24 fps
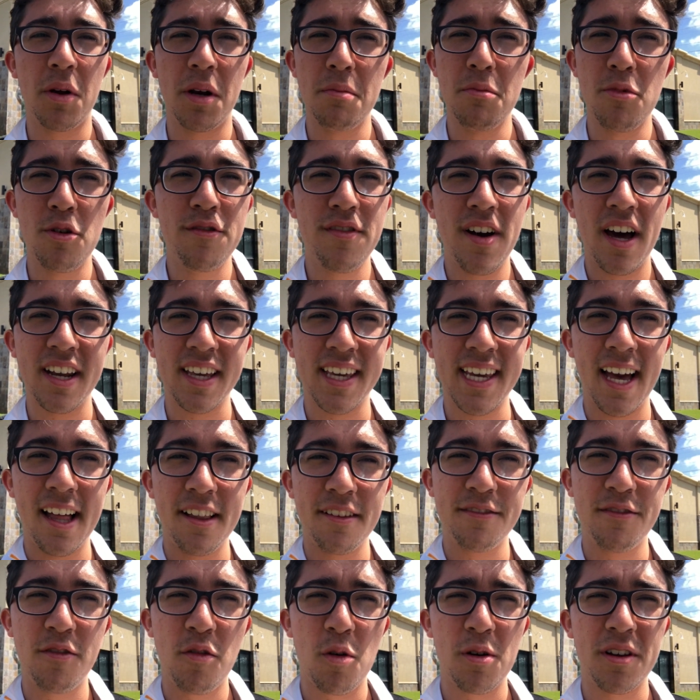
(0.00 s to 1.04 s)
wanna move out of
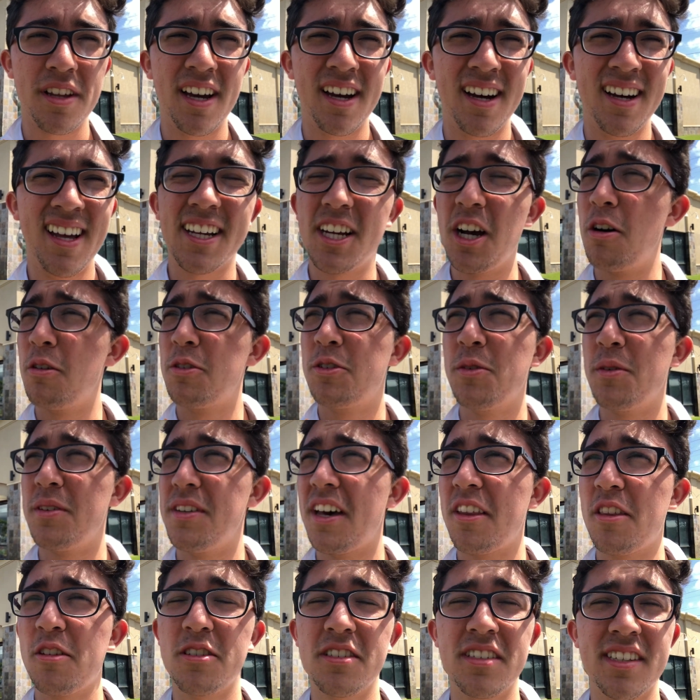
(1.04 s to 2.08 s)
California, go to
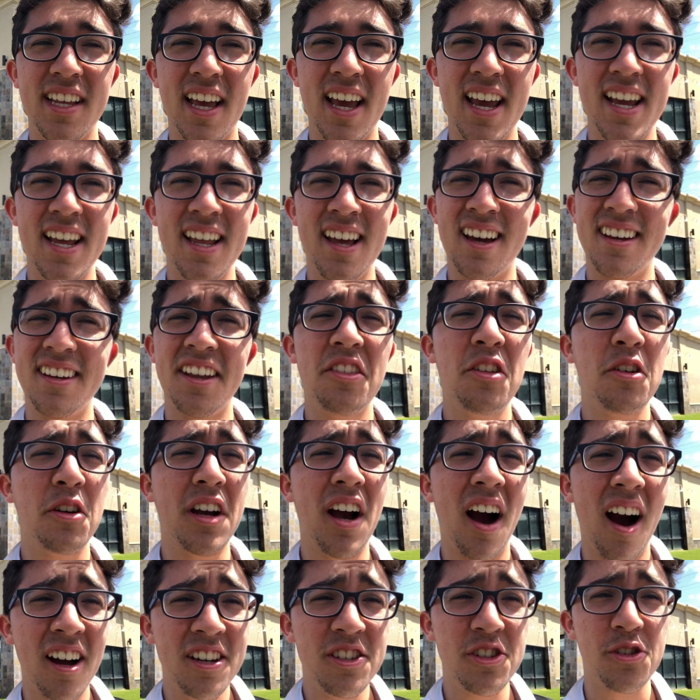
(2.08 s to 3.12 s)
another state, another
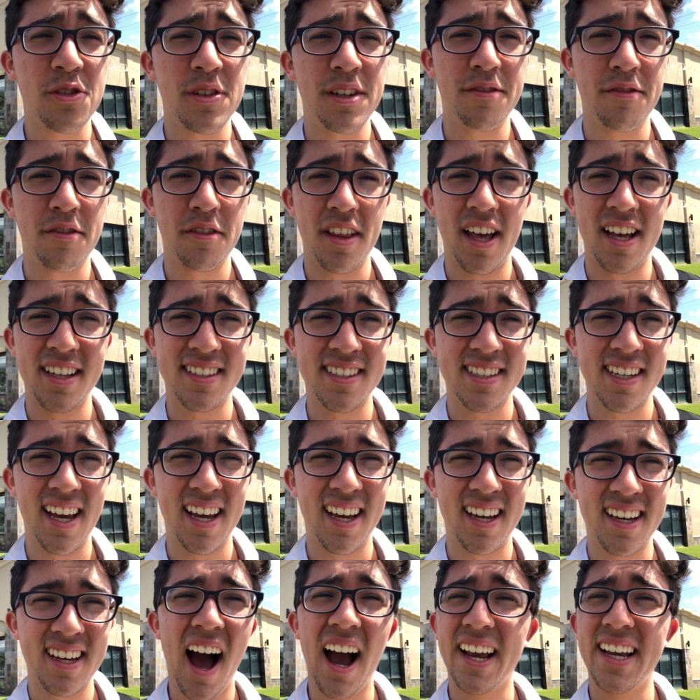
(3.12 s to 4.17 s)
country for that
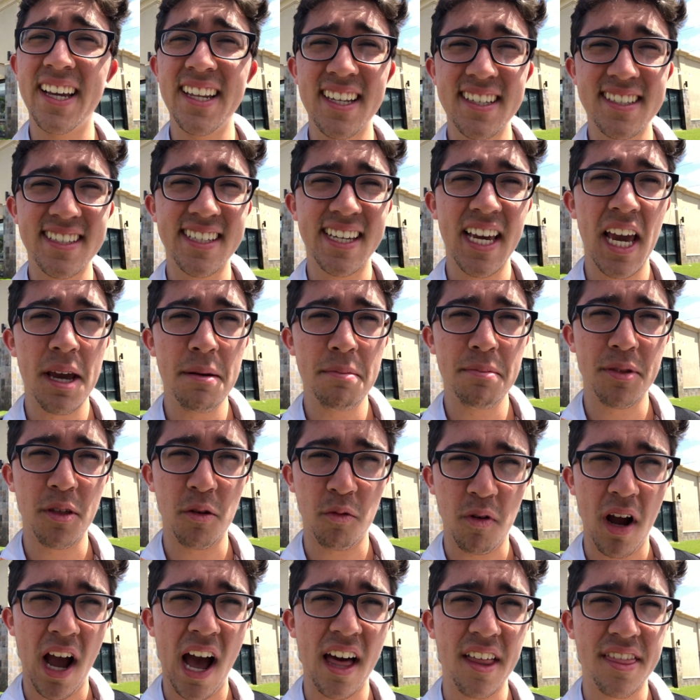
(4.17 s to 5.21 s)
sake. I can escape
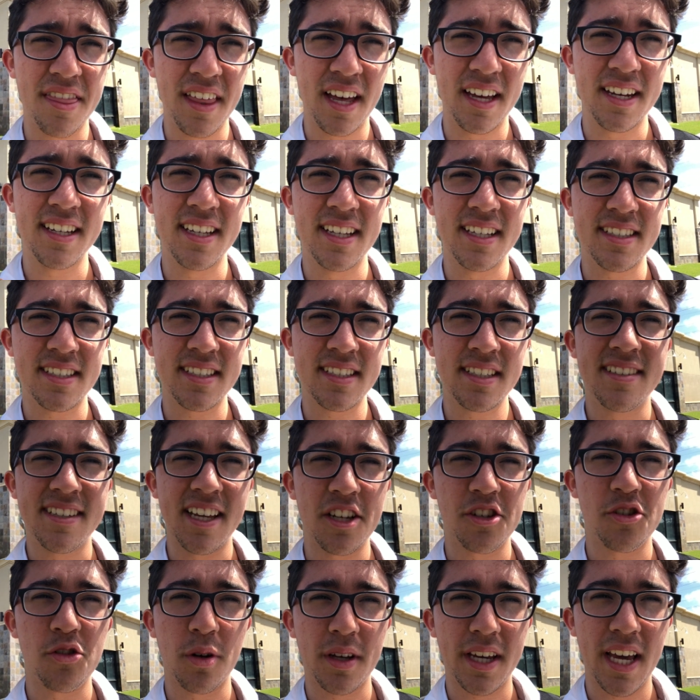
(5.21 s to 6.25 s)
the wrath that is
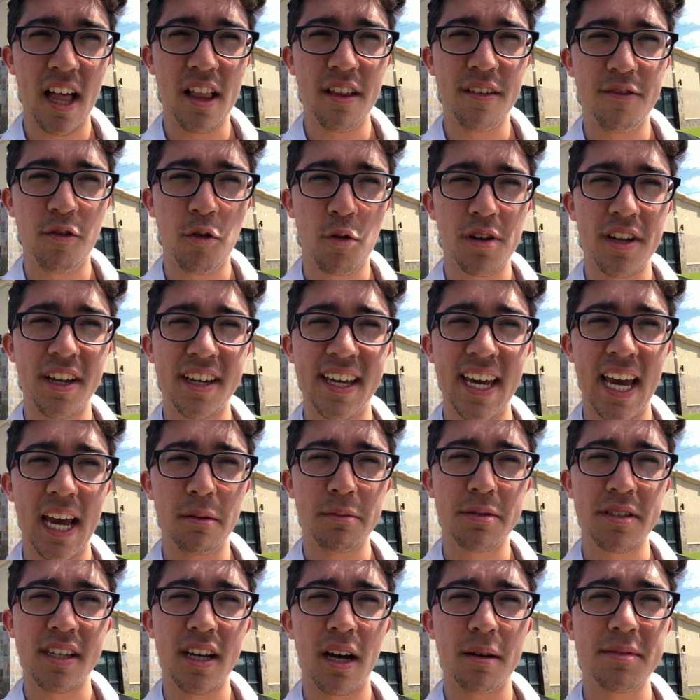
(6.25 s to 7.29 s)
Central California
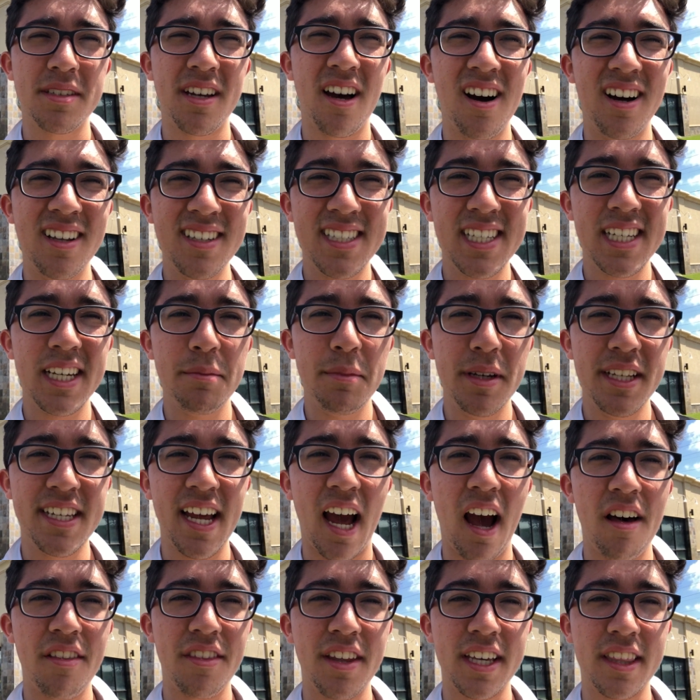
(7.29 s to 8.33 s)
GameStop's hunting me
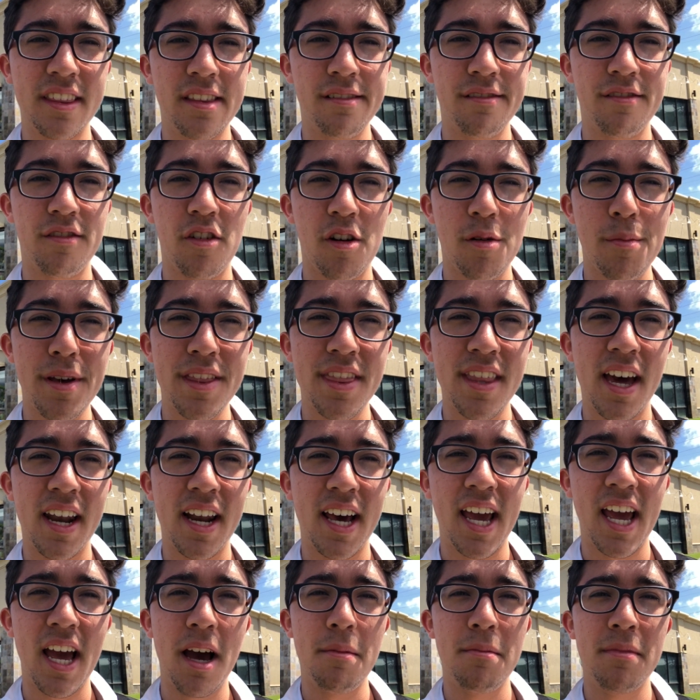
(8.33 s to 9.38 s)
down like the vermin that
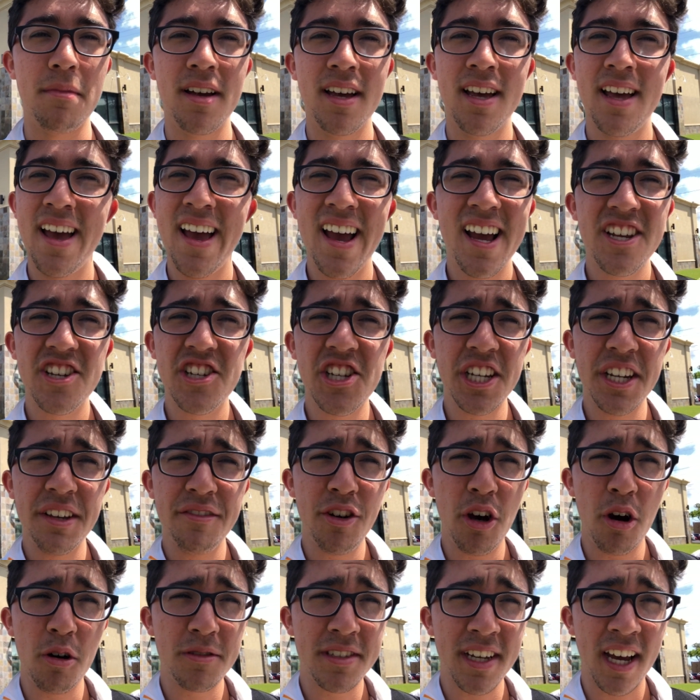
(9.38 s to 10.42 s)
I am. She didn't
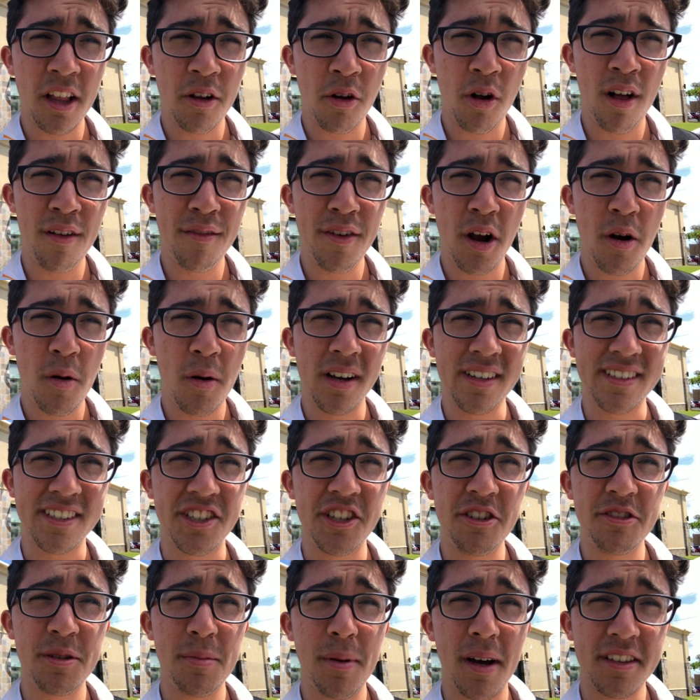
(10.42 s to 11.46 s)
even know who Tyler Oliveira was.
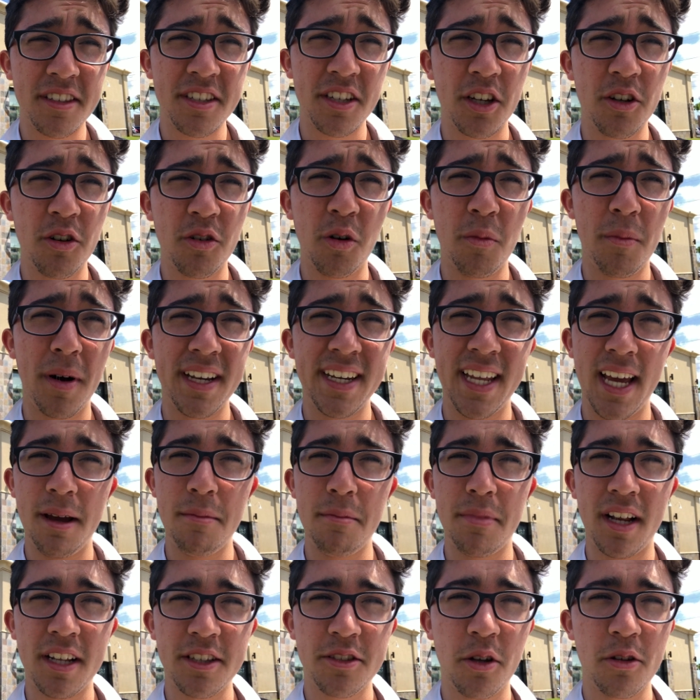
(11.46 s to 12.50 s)
She was about to Google my
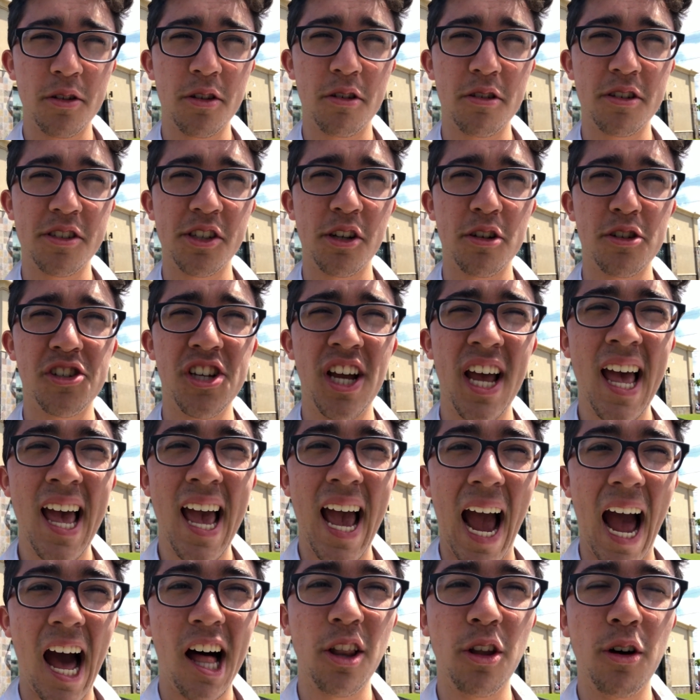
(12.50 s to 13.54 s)
name, but I told her to search
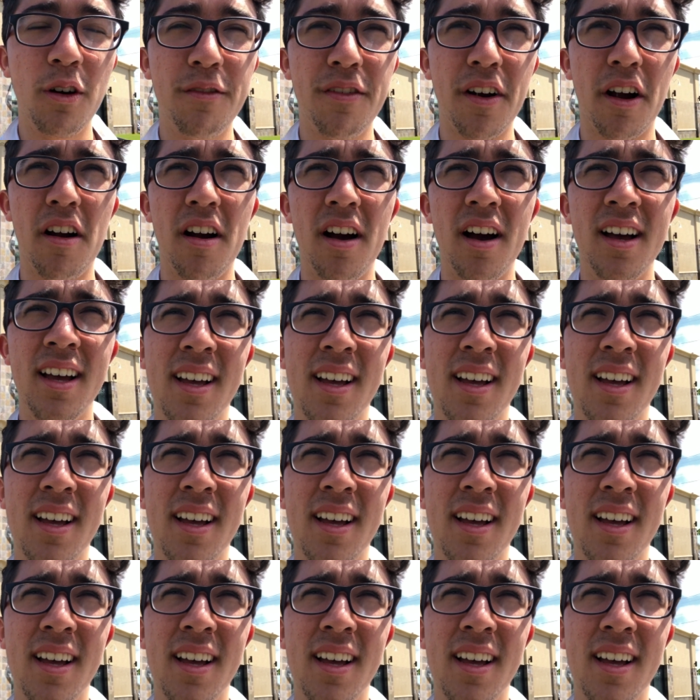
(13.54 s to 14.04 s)
aloe vera.